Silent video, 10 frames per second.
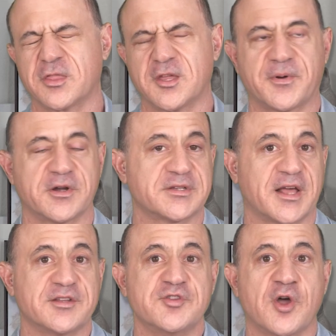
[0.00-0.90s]
the person
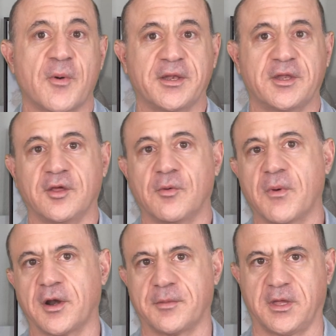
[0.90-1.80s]
has no idea
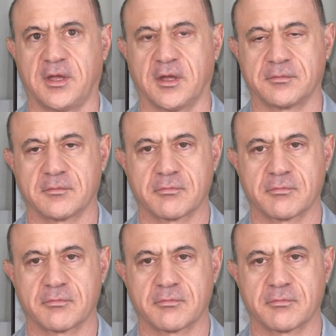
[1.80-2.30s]
where to begin.